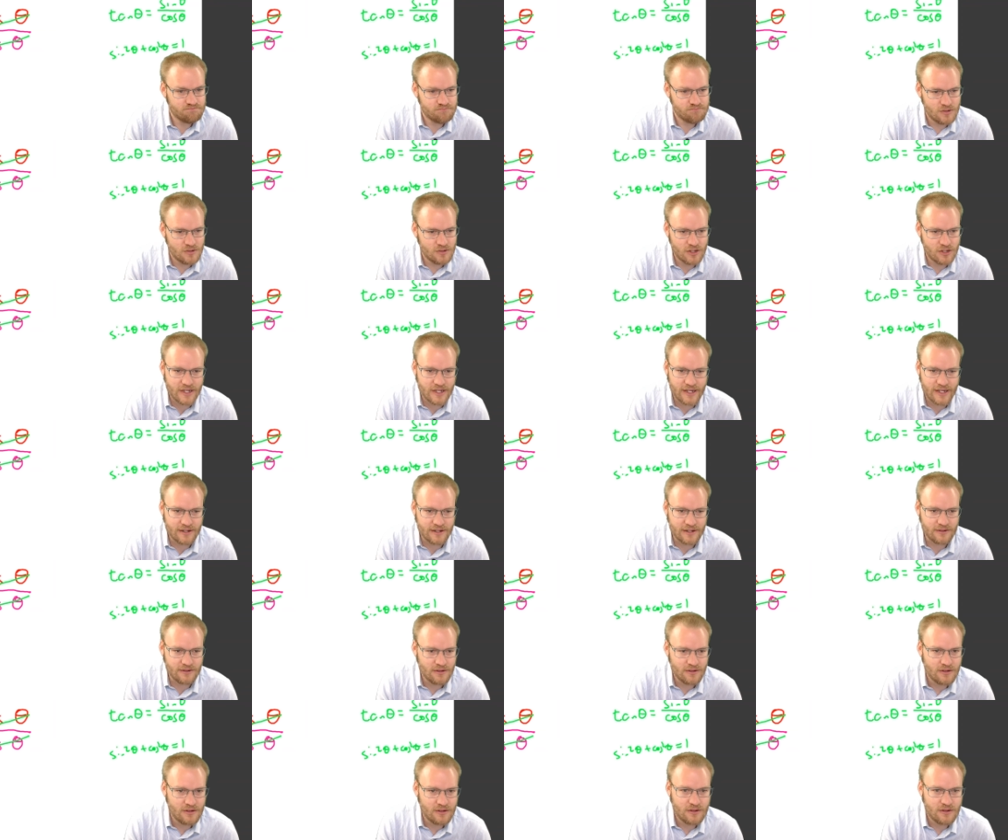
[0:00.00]
Okay,
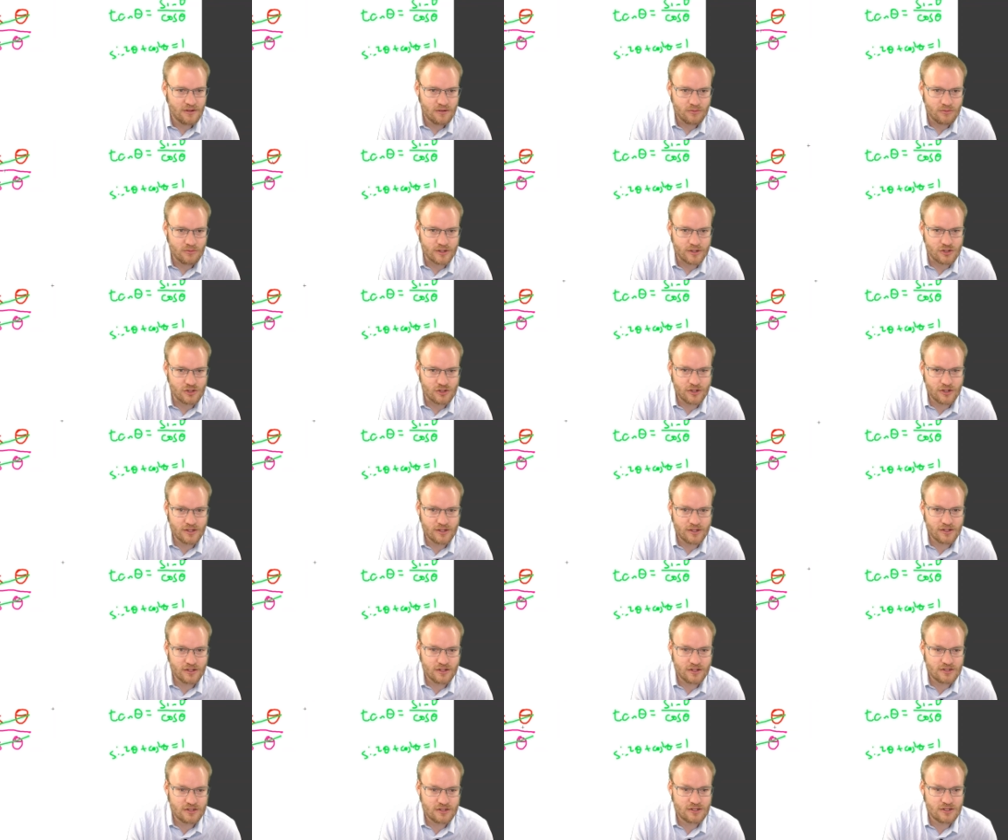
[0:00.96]
we're doing
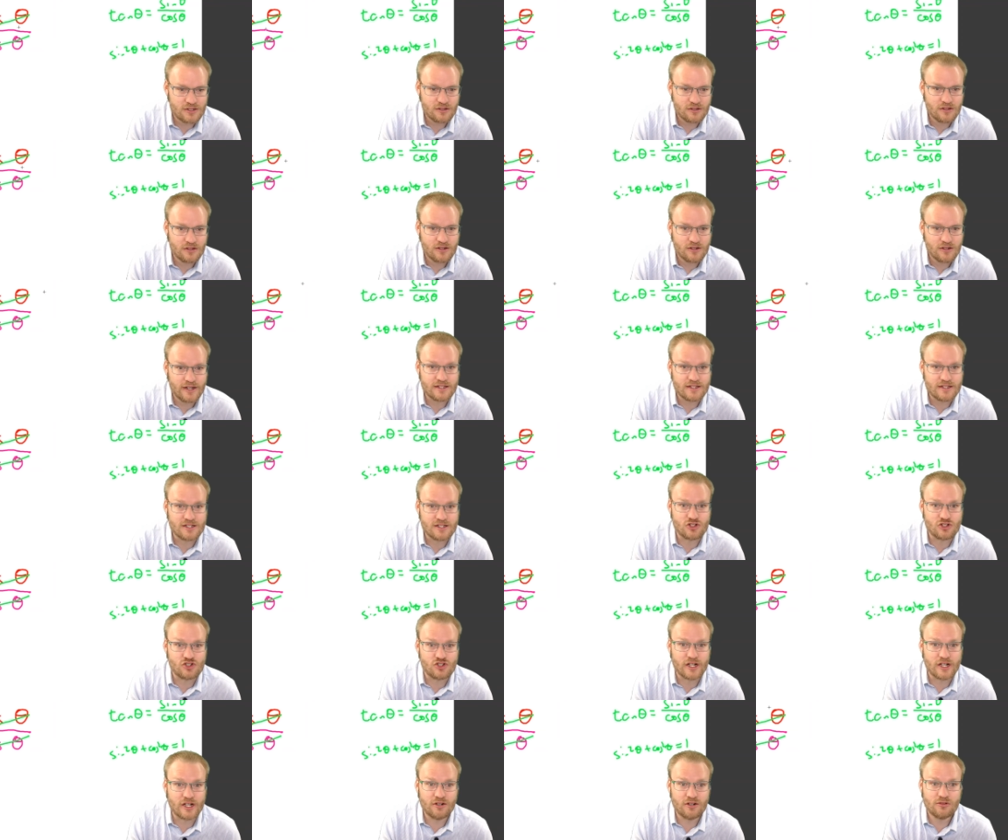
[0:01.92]
this as a
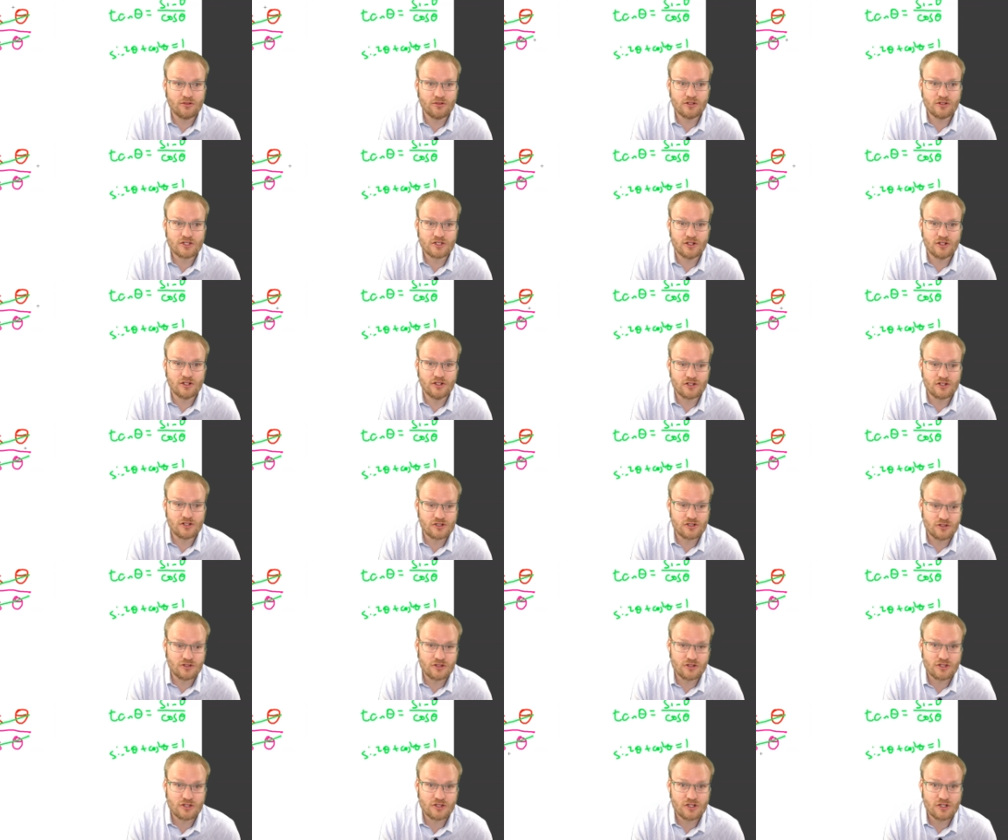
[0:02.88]
general solution
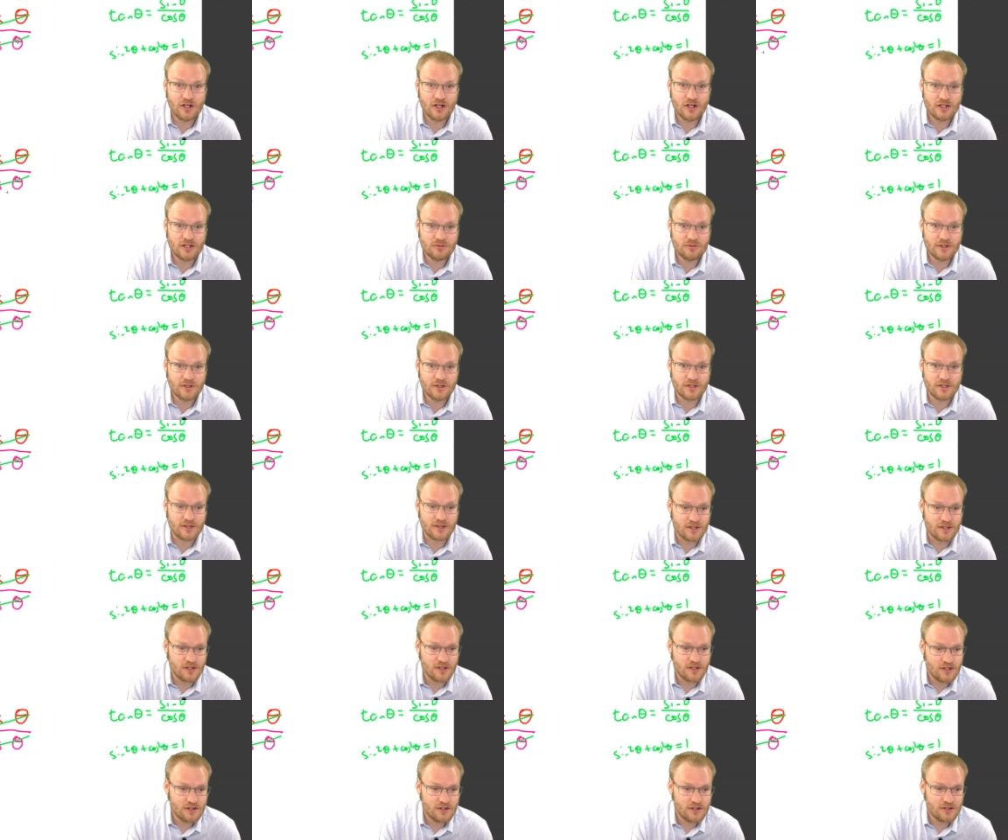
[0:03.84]
to start with.
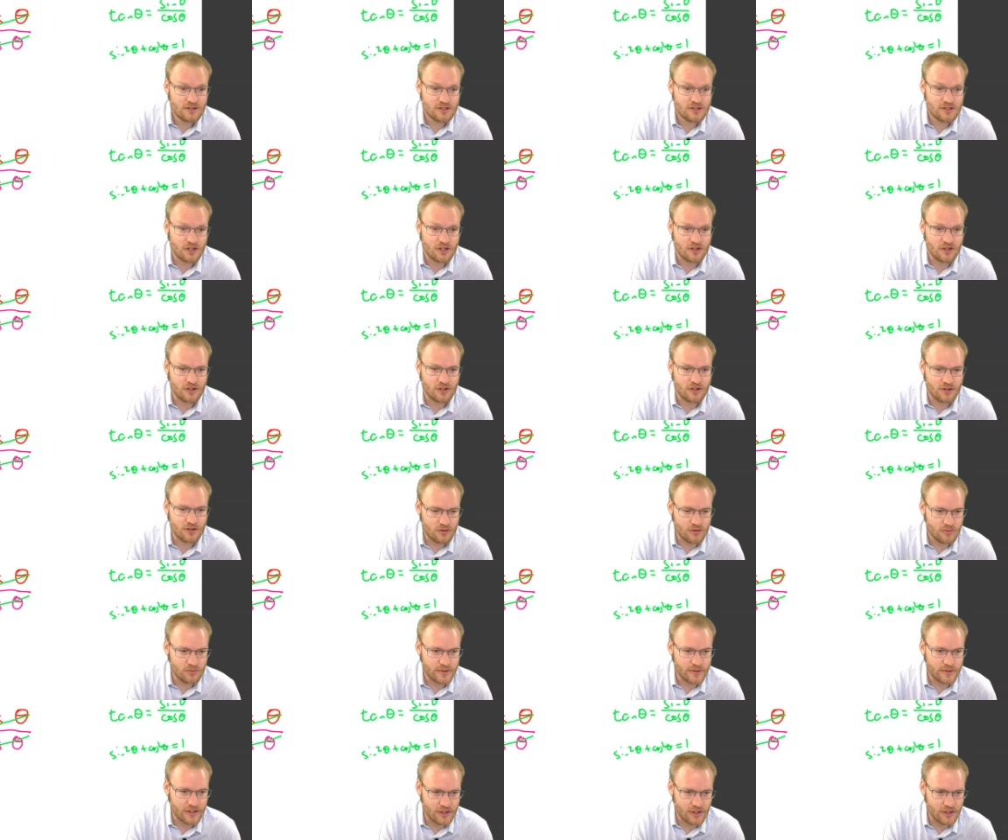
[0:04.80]
So
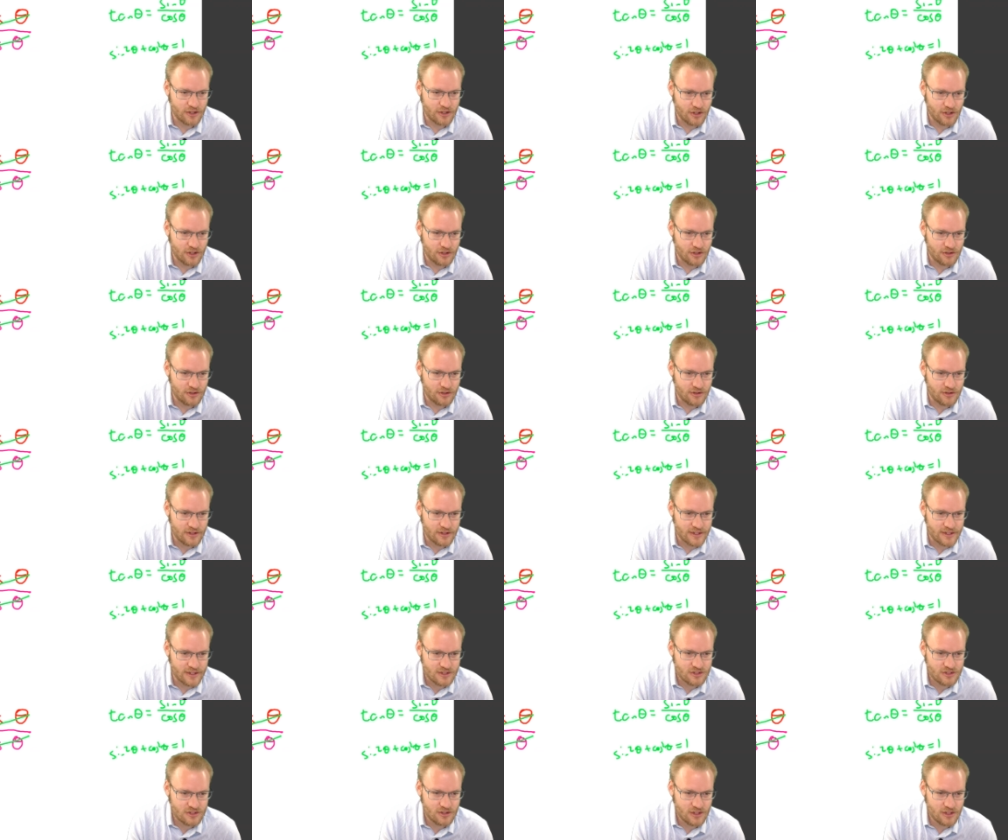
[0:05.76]
we're going to go,
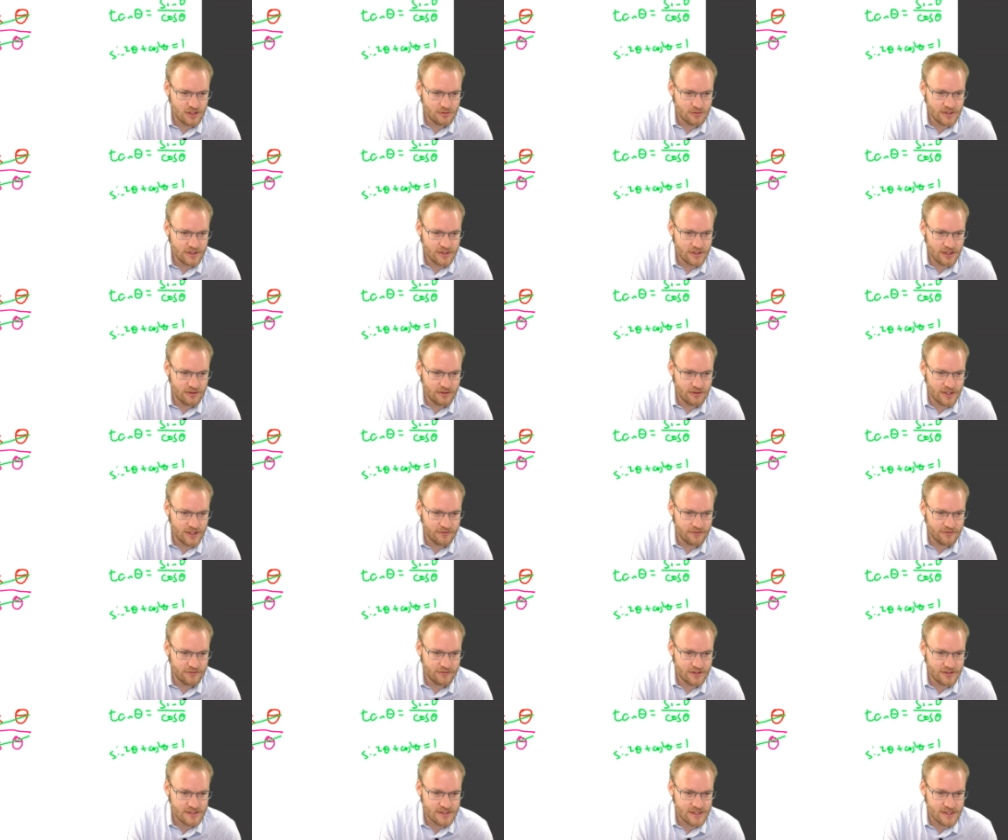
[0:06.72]
let's start with our
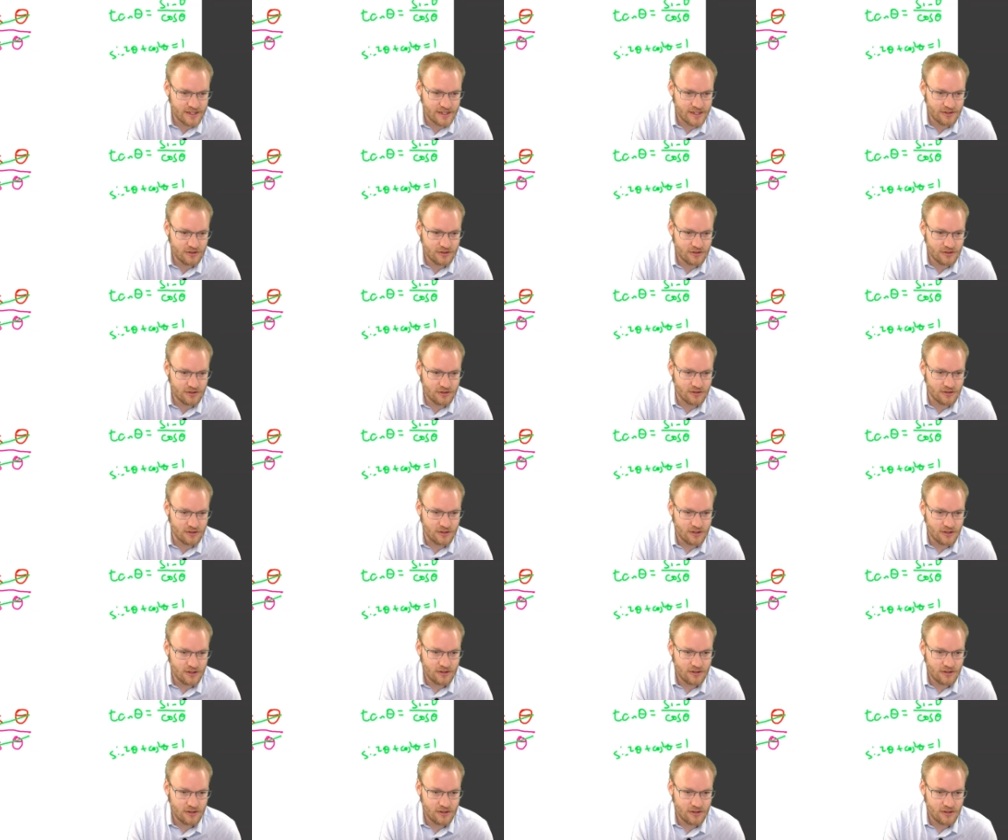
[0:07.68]
reference angle.